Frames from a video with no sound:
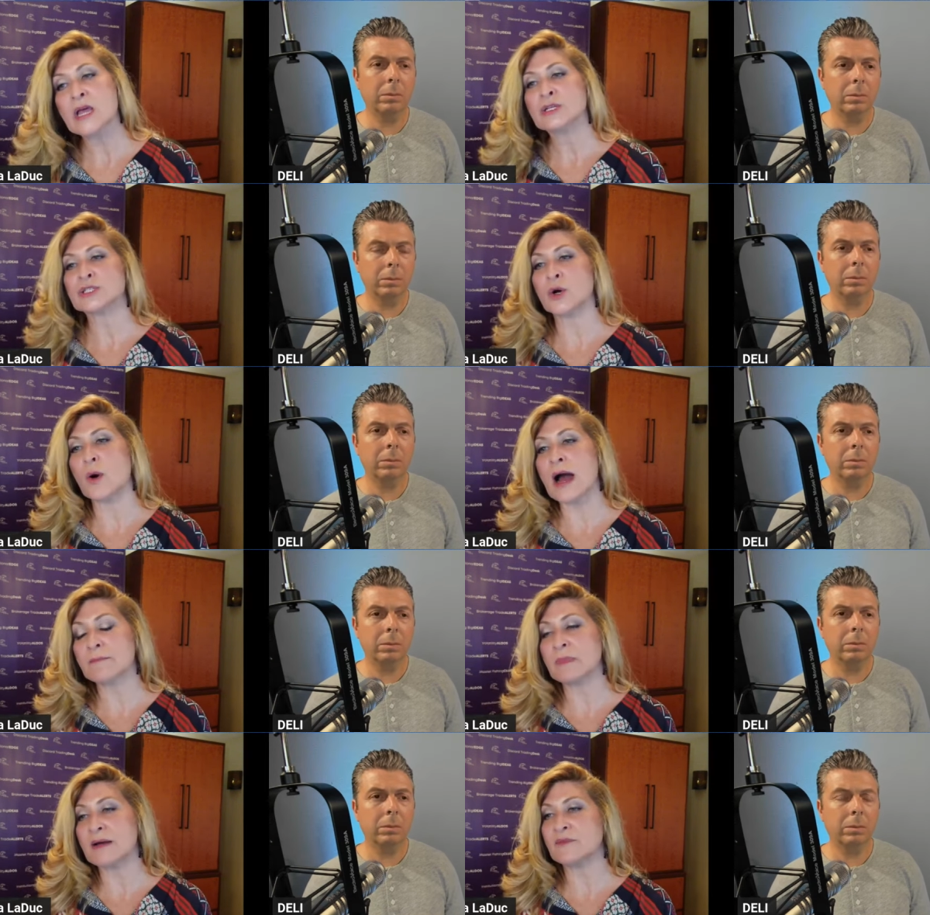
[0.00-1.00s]
Speaker 1: So
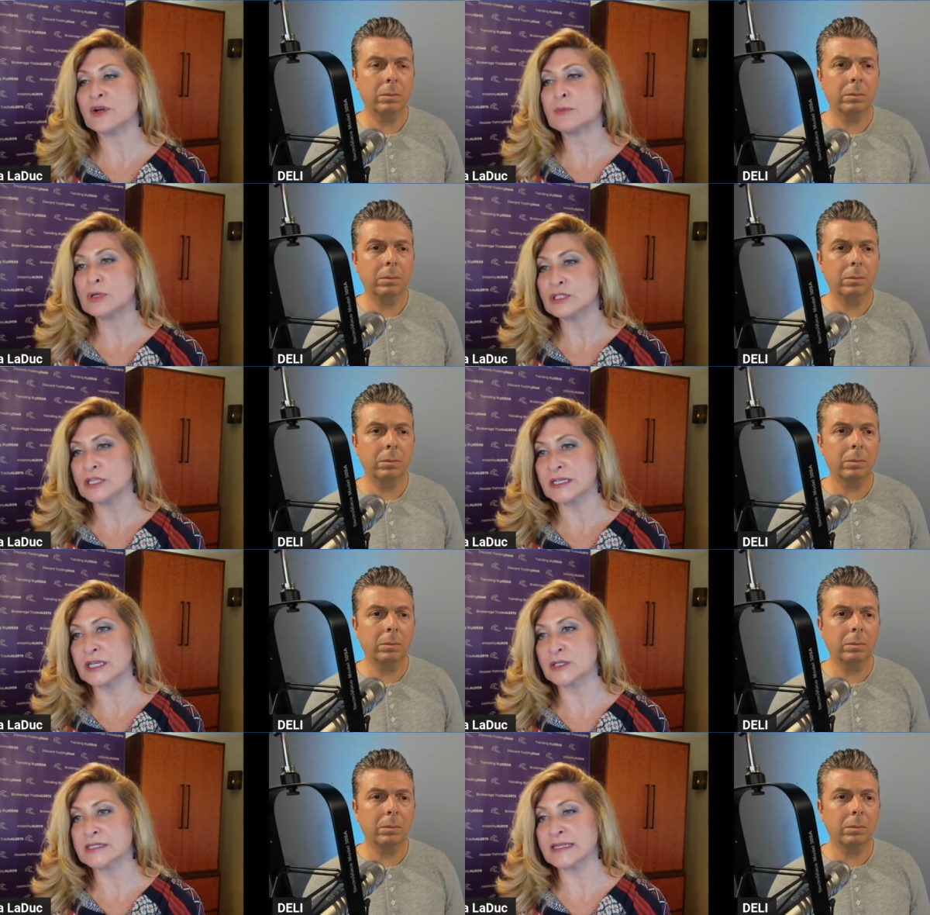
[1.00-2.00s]
I'm, I'm very bullish on
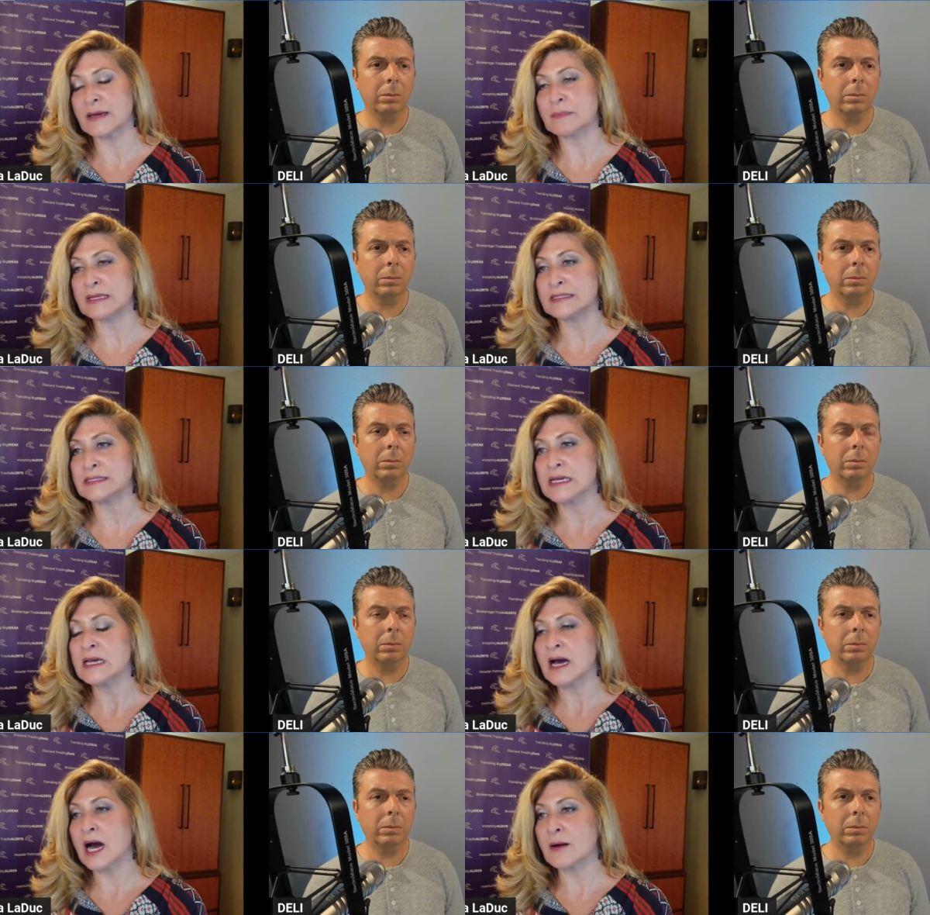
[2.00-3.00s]
yields. And that means
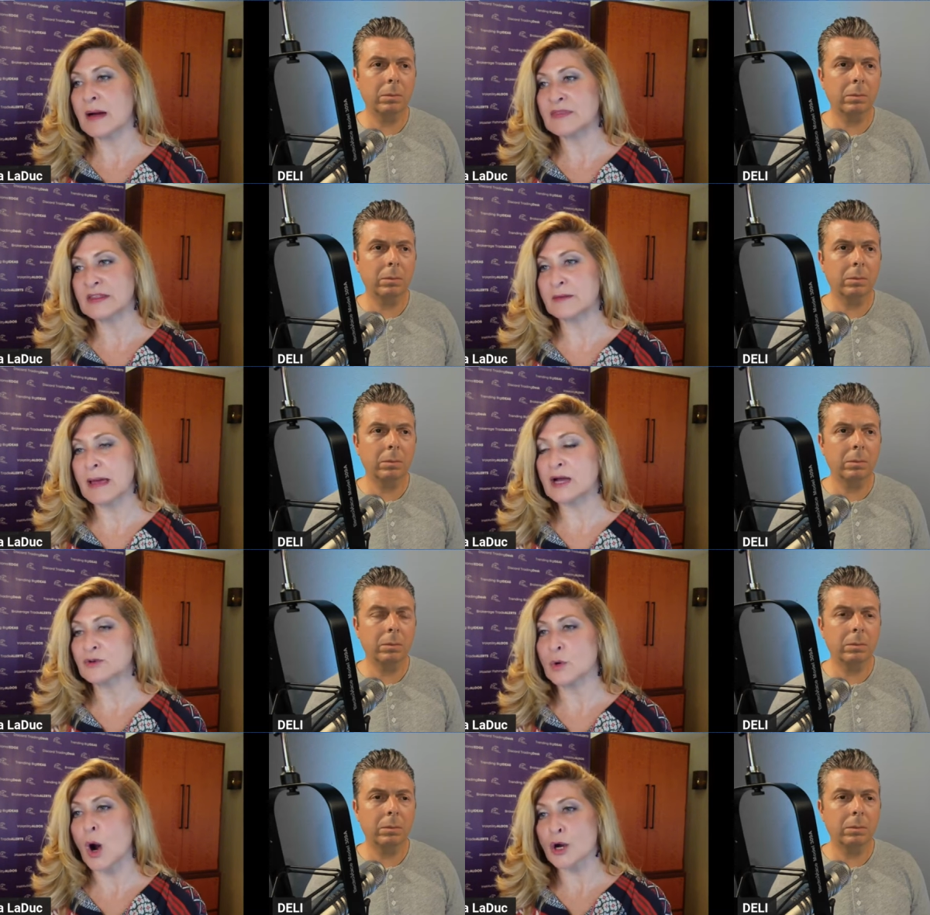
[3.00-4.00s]
um, I think the
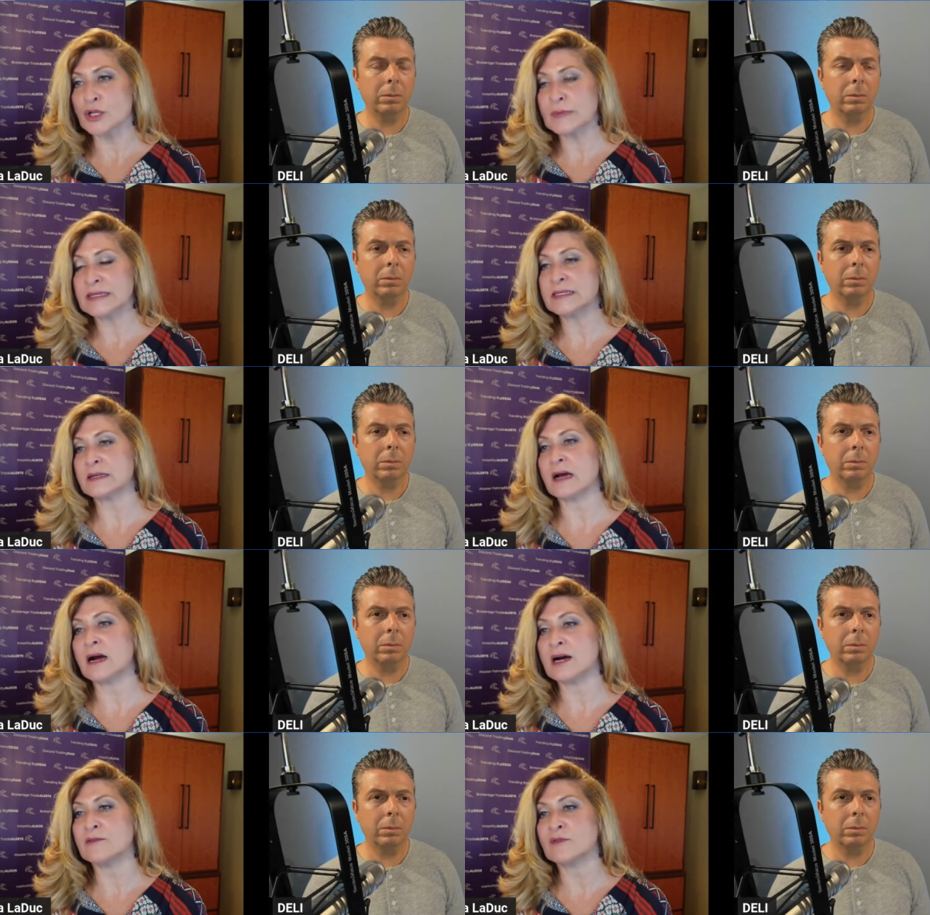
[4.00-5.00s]
macro argument
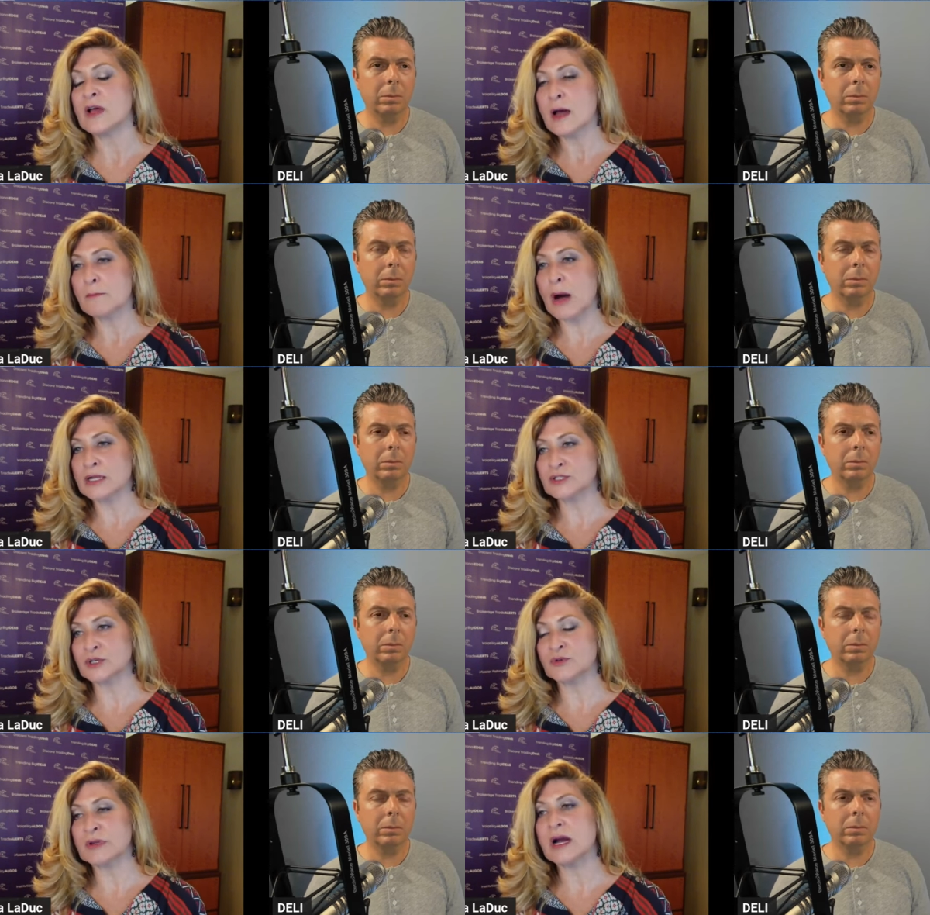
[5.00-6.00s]
of bonds are
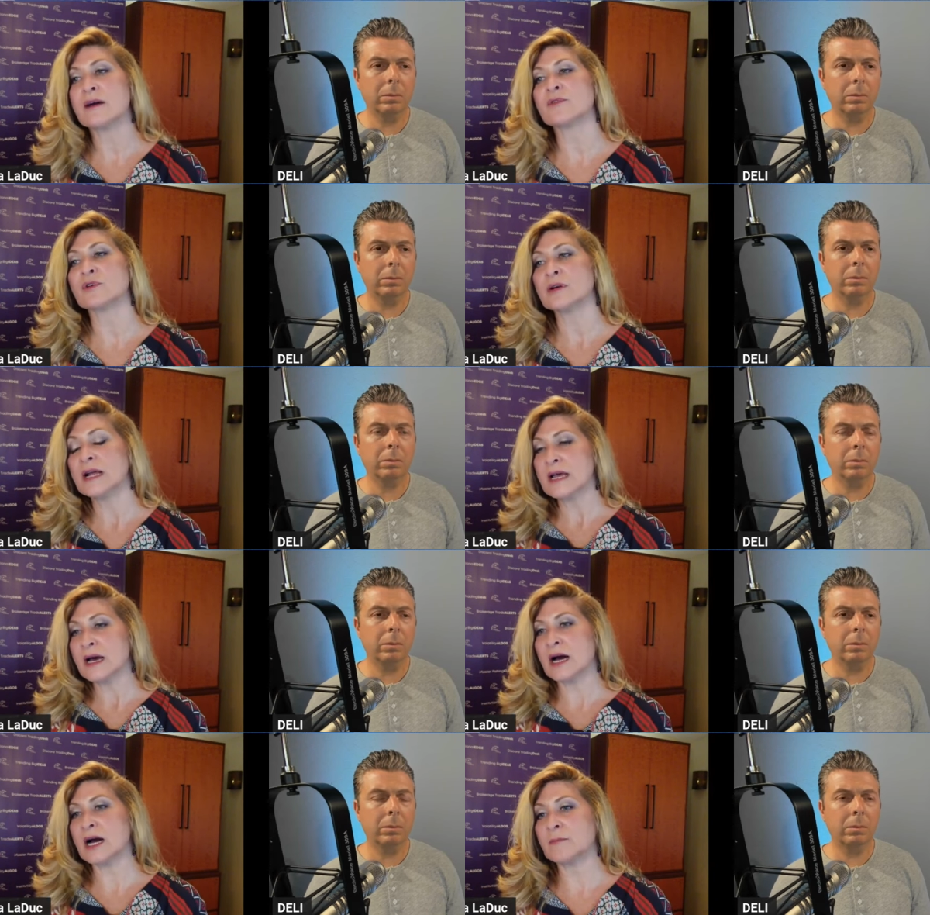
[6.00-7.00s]
going to recover
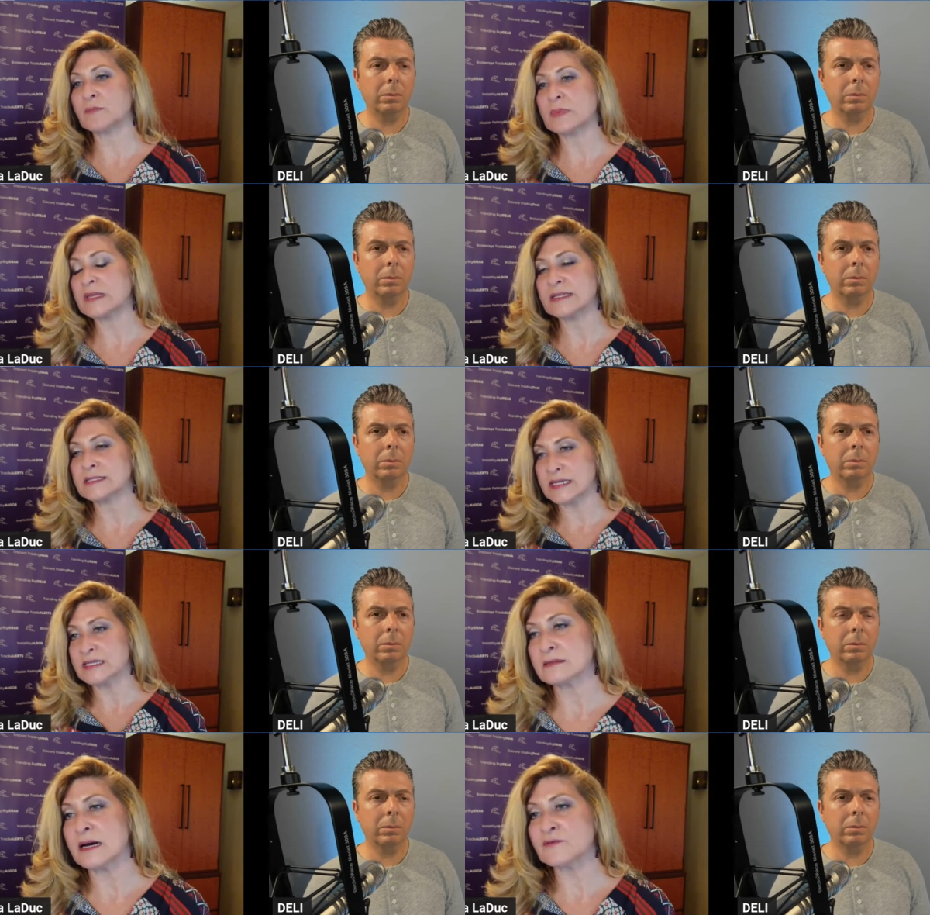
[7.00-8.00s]
um, is,
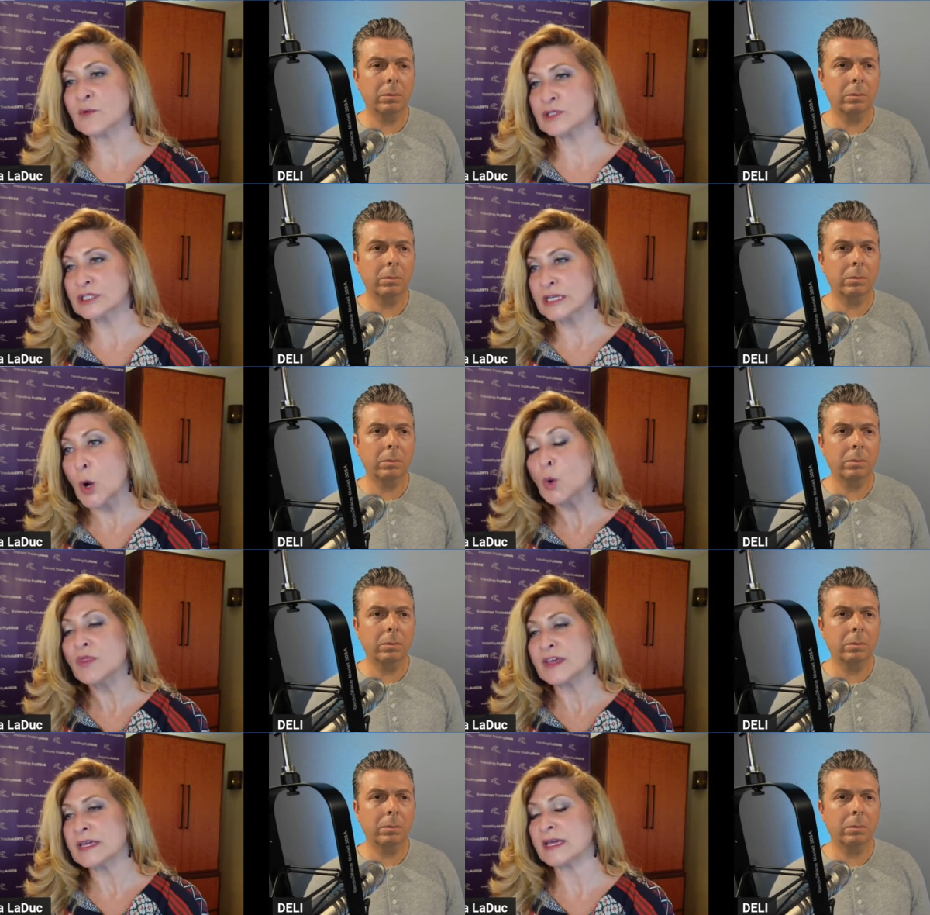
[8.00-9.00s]
is unfortunately old
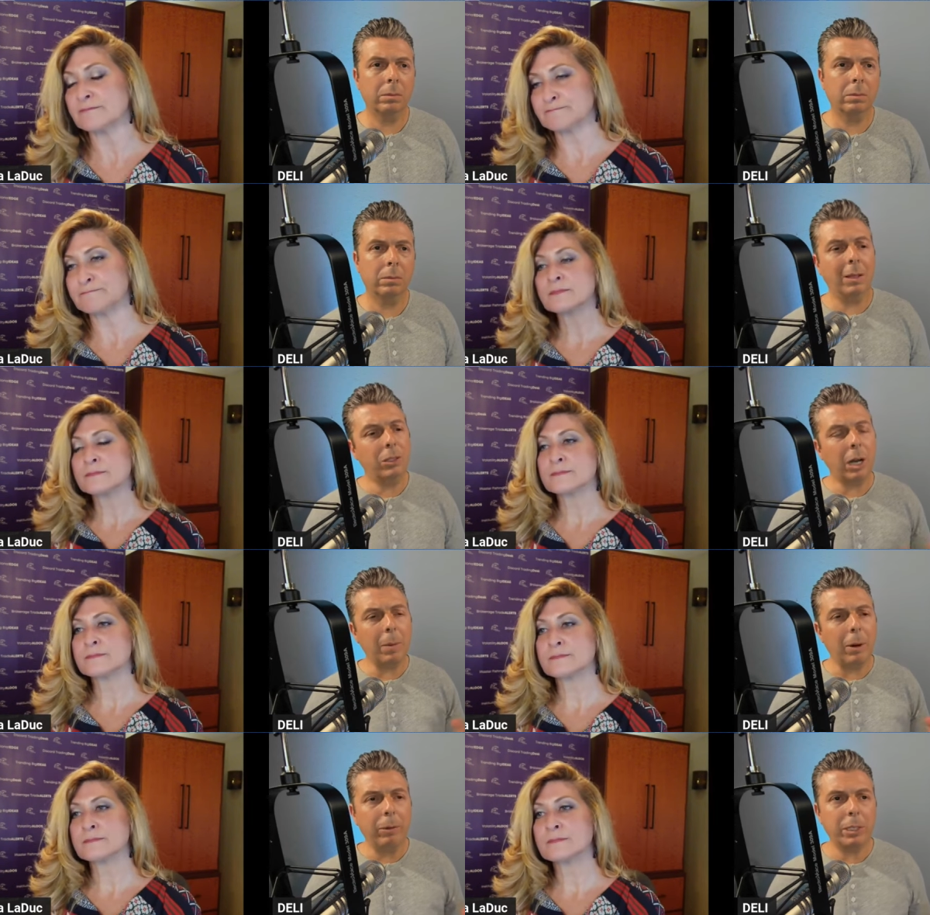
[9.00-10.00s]
thinking.
Speaker 2: Let's talk
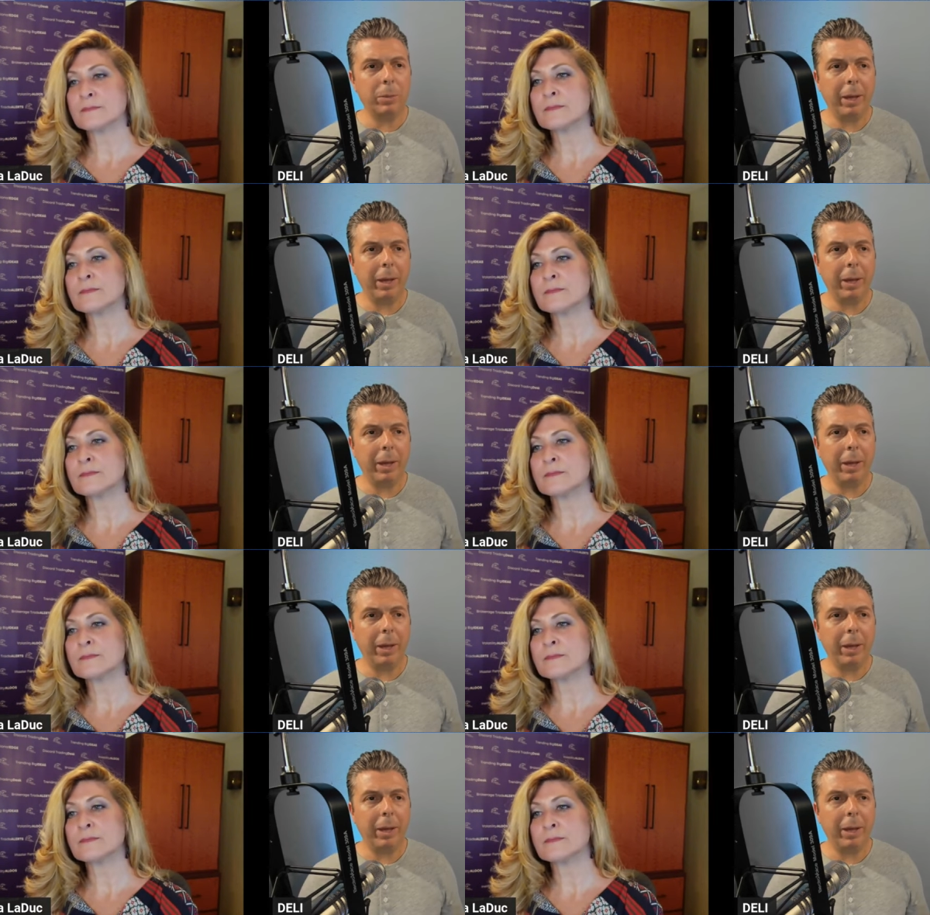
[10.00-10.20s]
about risk